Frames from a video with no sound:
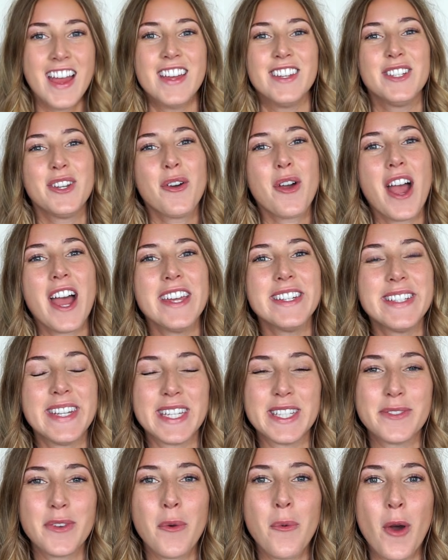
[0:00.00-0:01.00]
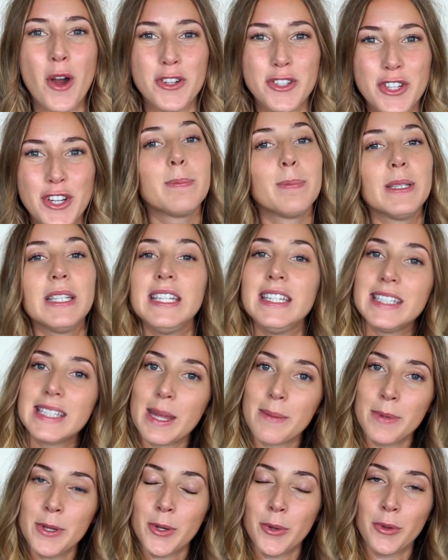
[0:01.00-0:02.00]
So guys, thanks for watching. Please
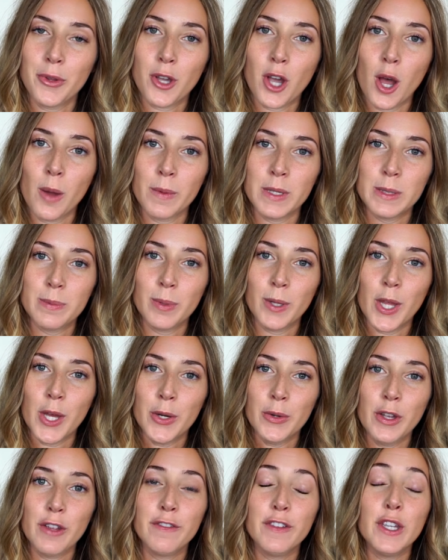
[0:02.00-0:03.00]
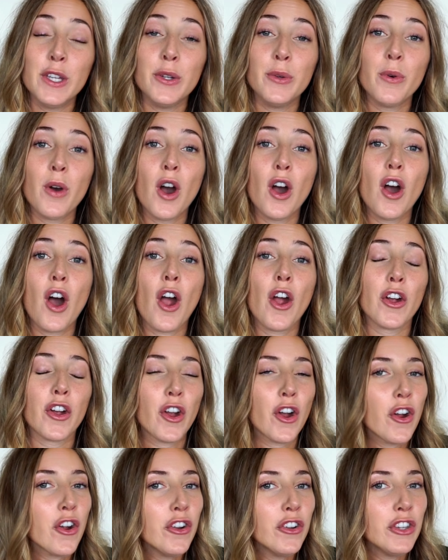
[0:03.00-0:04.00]
let me know in the comments below if you are
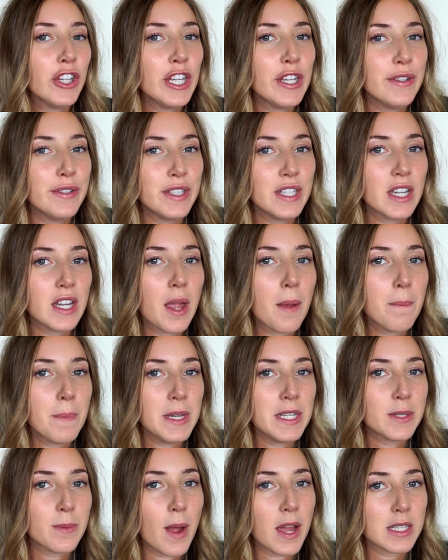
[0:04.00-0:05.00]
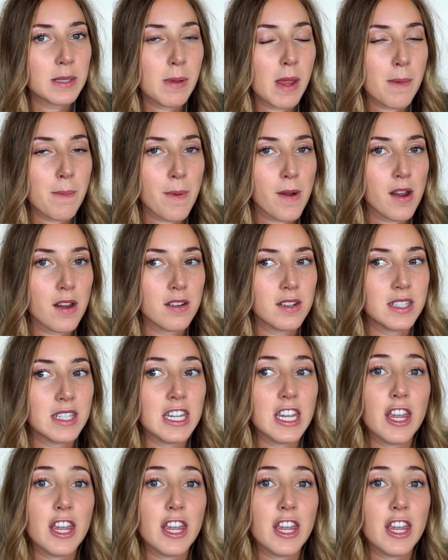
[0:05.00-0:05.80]
currently using beeswax papers,